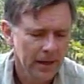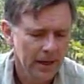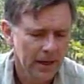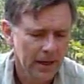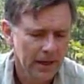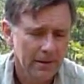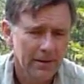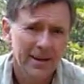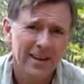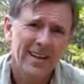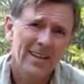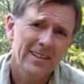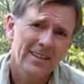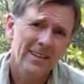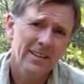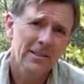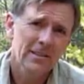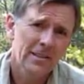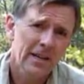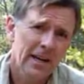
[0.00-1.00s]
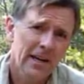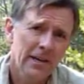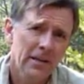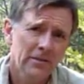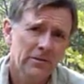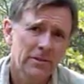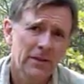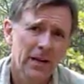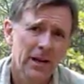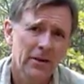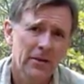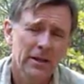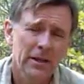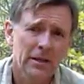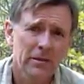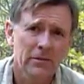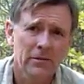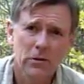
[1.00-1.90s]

I got a little tired of carrying